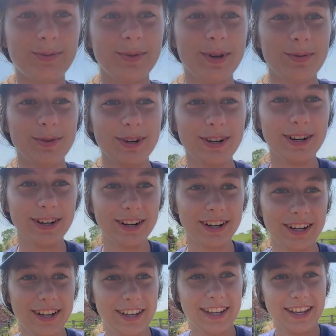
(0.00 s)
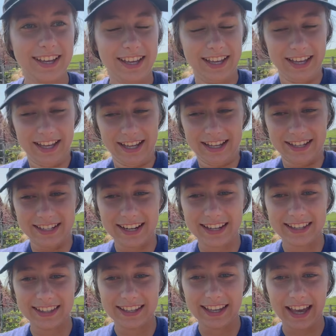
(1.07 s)
We were
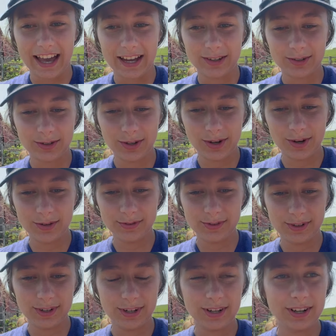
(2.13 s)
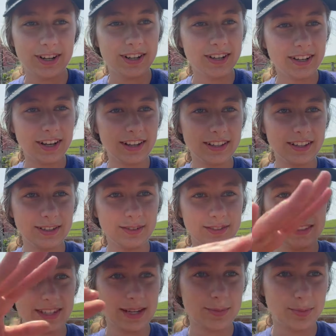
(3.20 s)
taking the cattle over a little
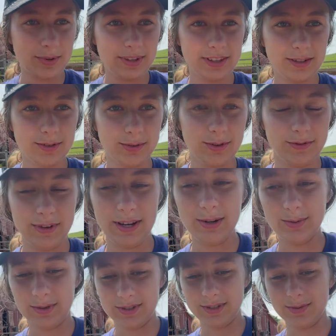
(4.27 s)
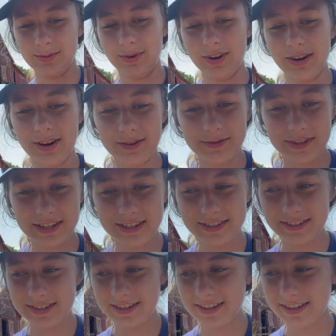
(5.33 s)
dip, a little ravine where some runoff
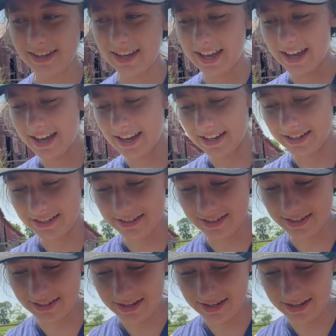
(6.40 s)
is. And